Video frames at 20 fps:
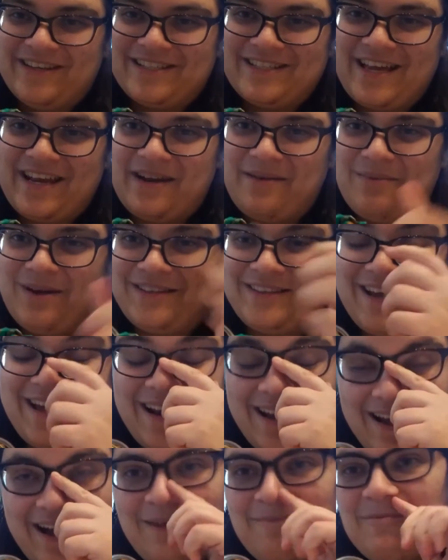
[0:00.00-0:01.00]
excited about
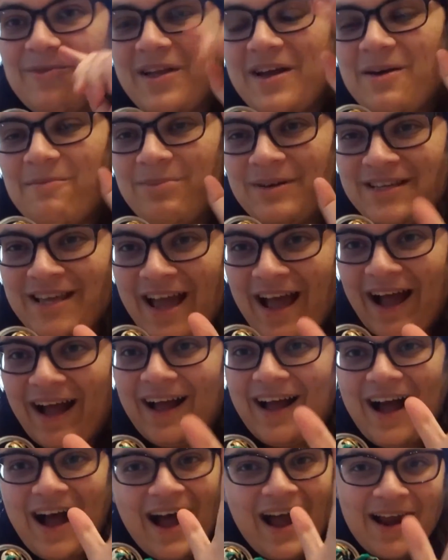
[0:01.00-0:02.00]
that. But yeah,
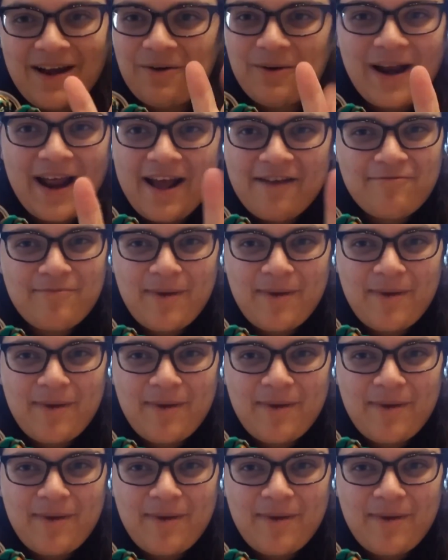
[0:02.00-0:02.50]
I don't have